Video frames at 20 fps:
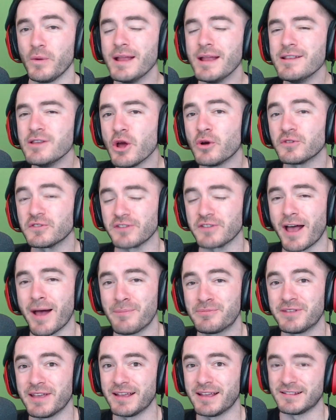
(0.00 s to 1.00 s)
Windows
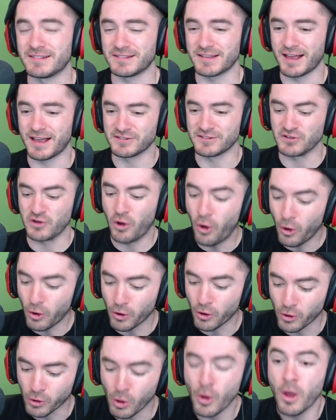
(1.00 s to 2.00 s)
updates as a
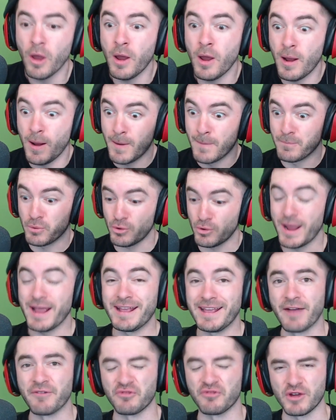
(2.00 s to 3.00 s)
whole
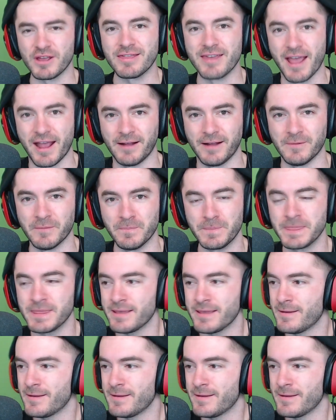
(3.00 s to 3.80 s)
break everything.